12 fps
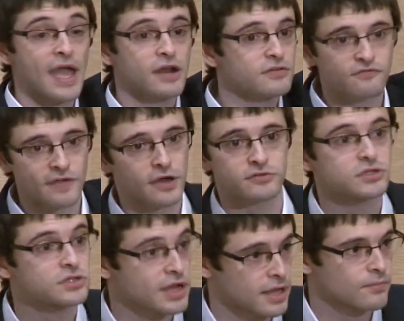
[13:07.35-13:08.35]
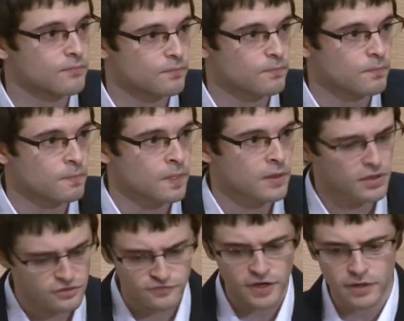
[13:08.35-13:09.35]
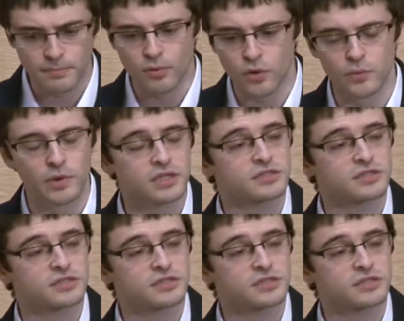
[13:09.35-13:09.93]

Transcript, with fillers: any foundry today. It's very important when